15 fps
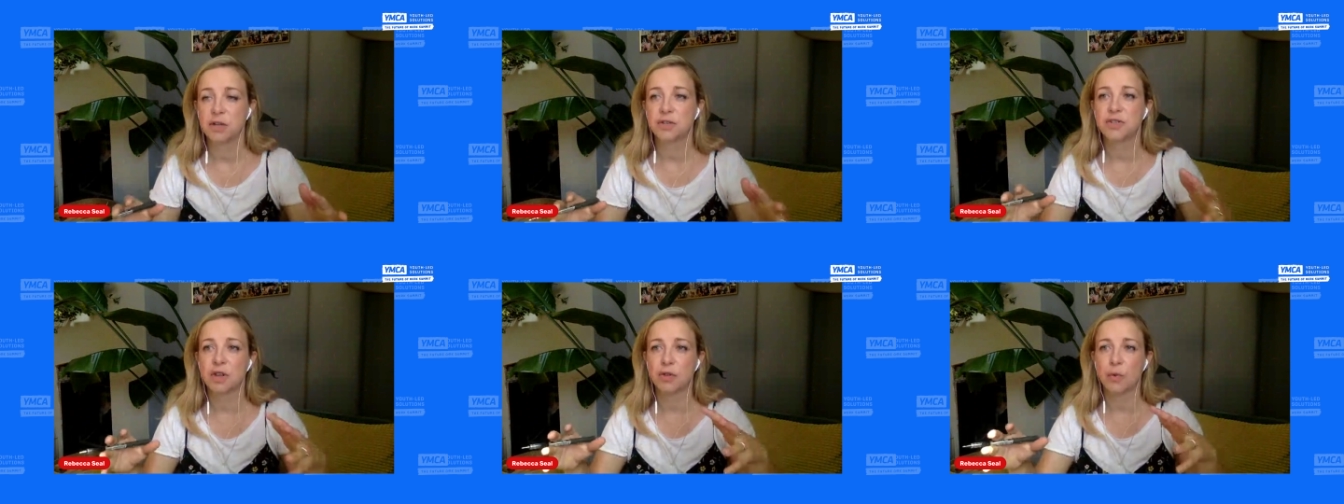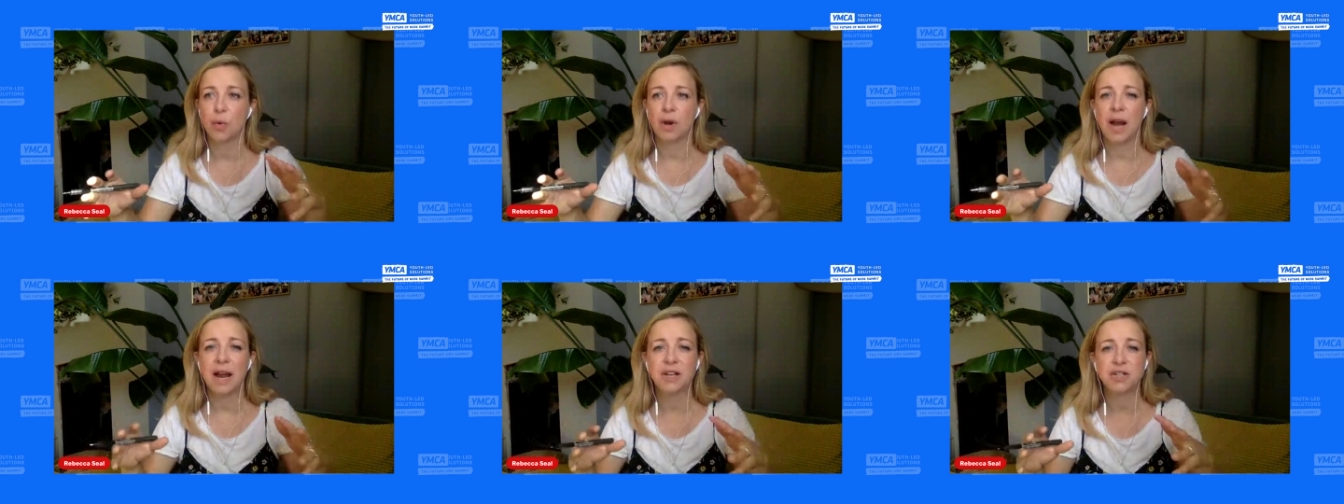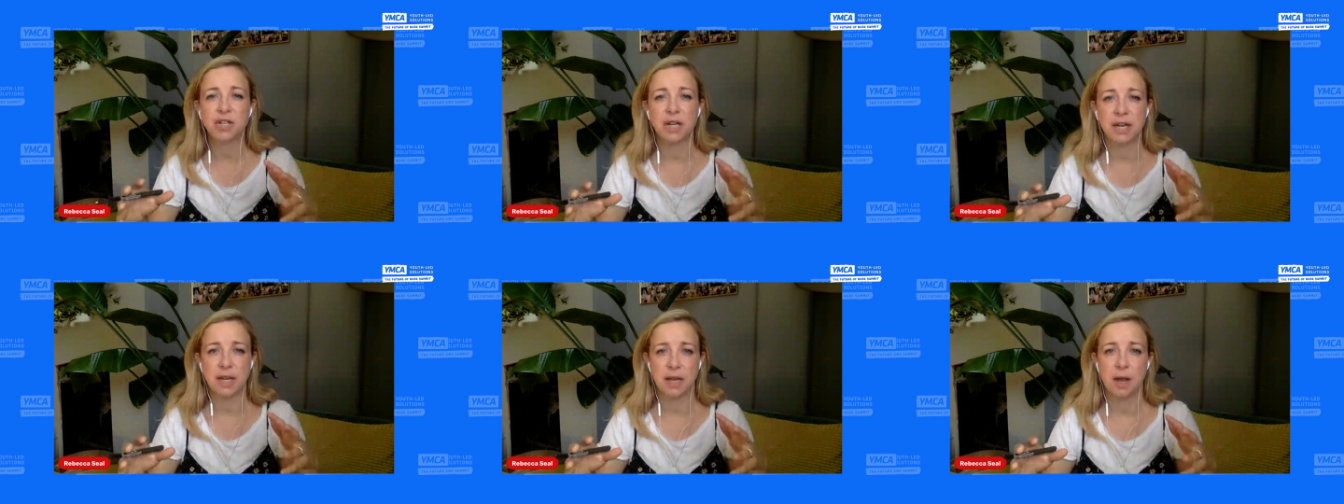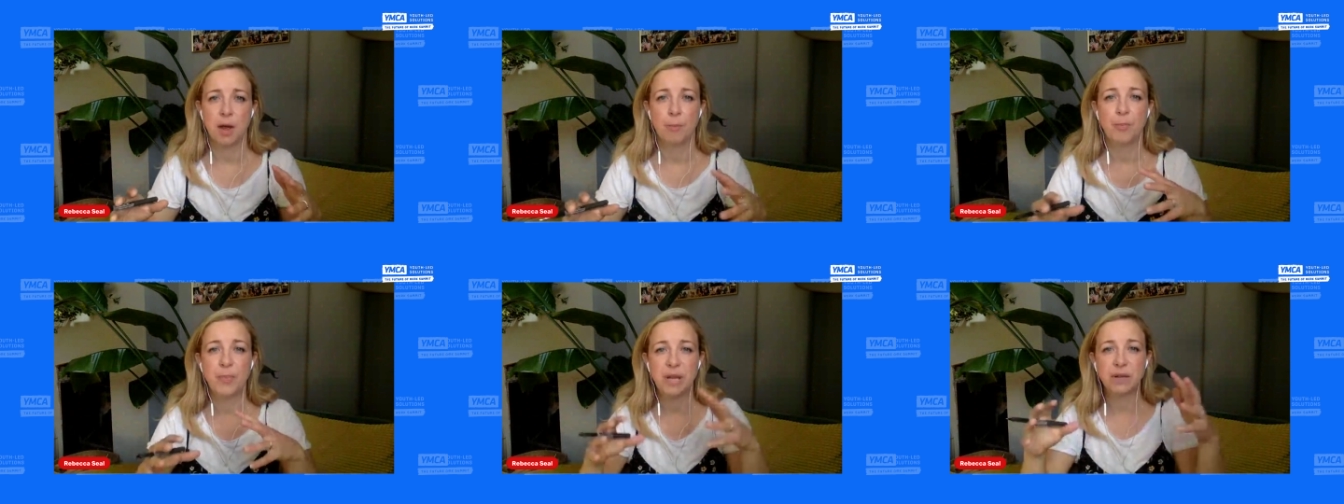so that we're actually
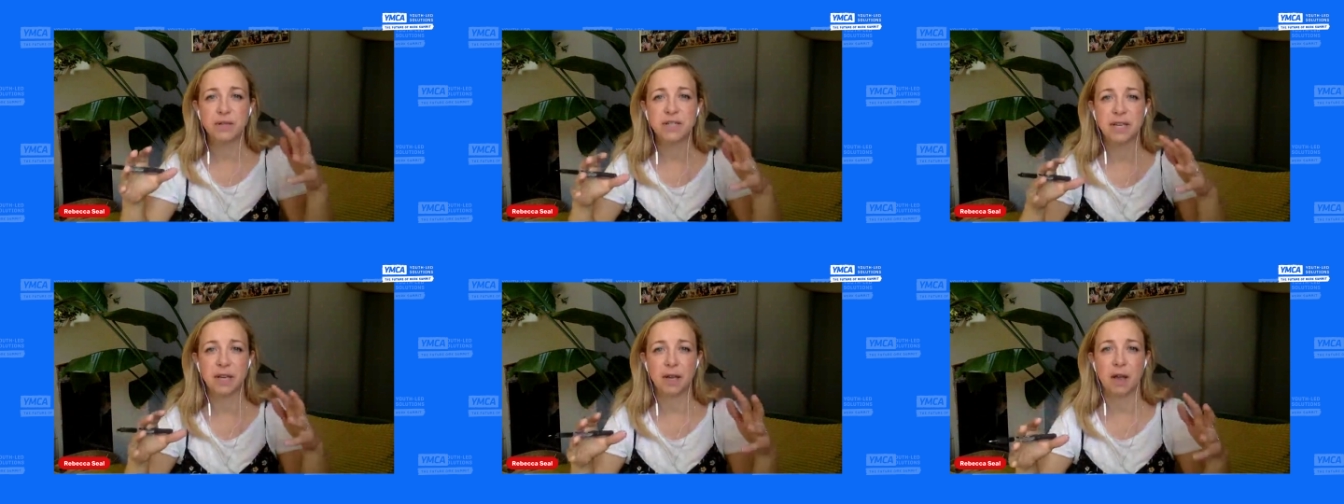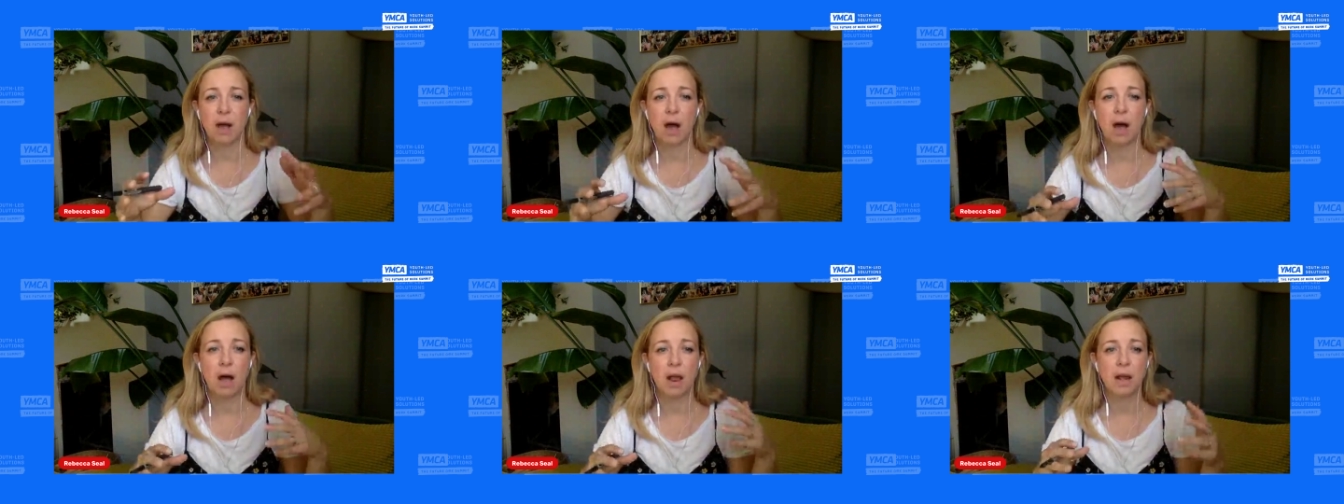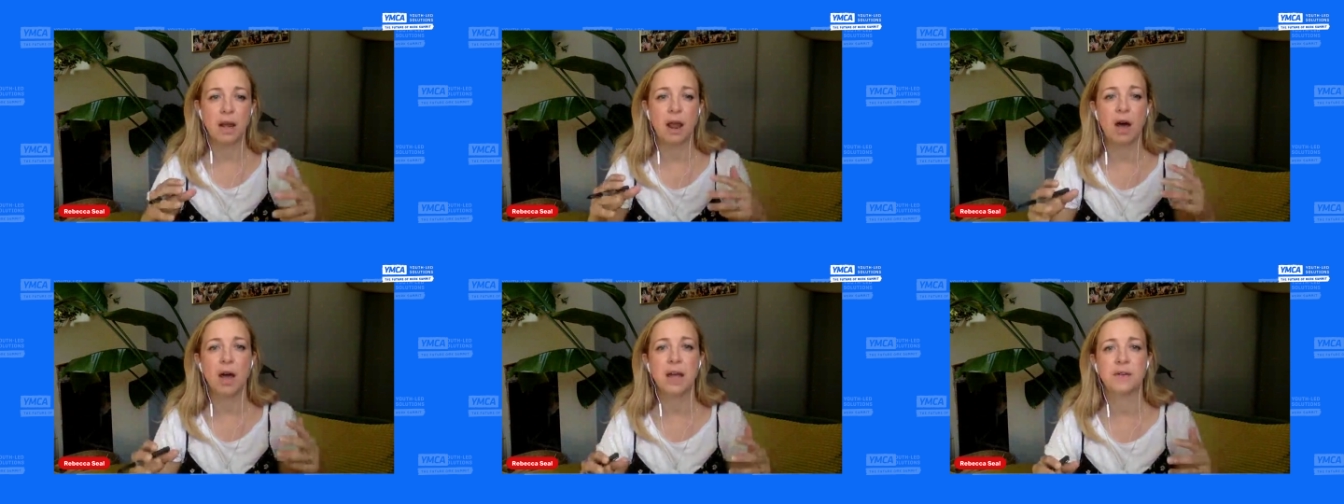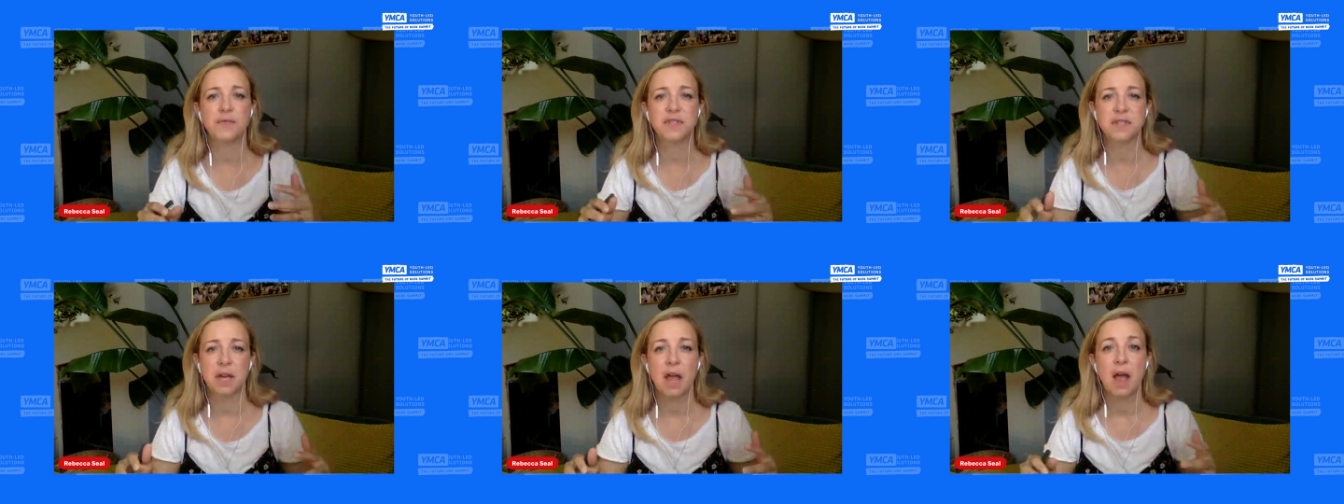building our
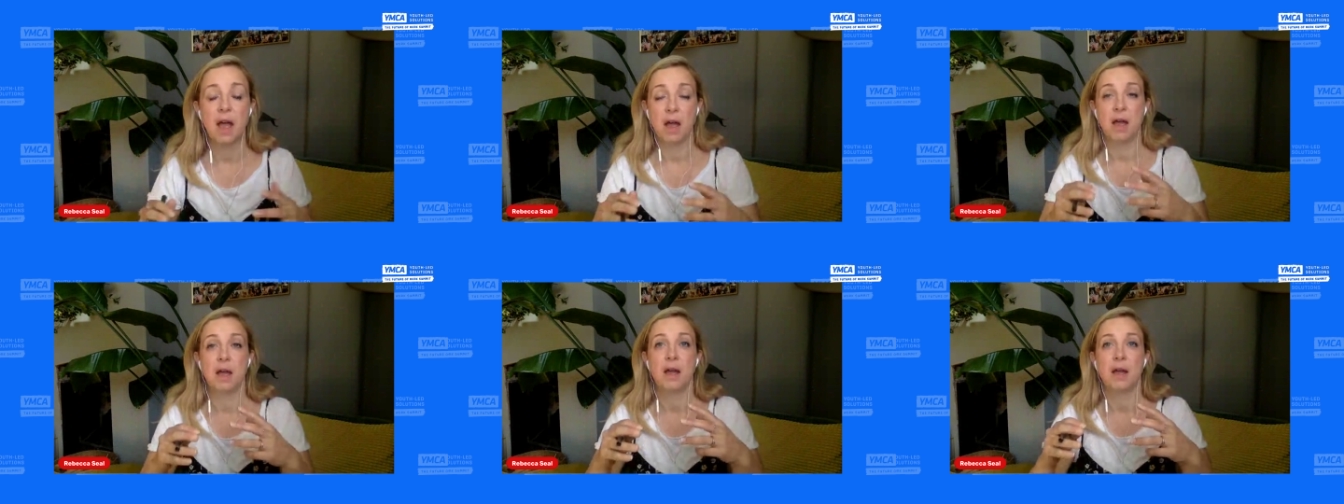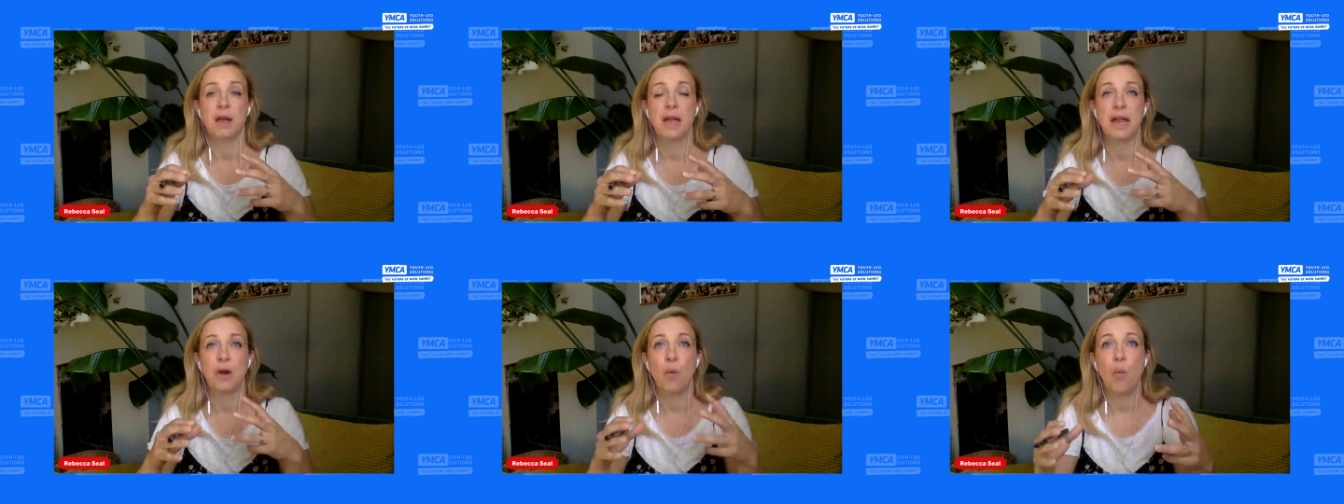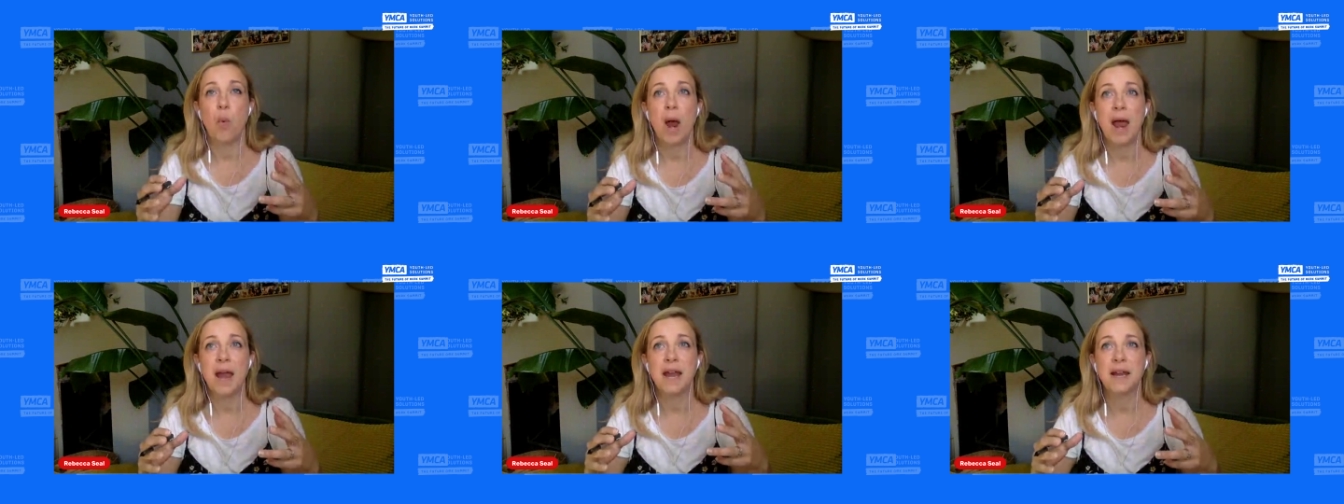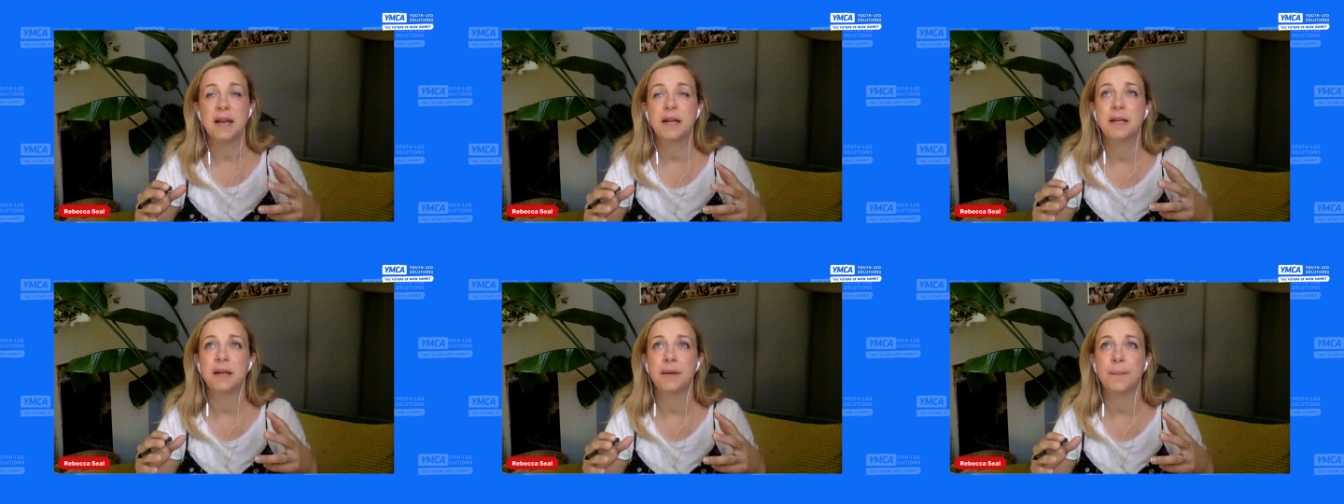lives in a way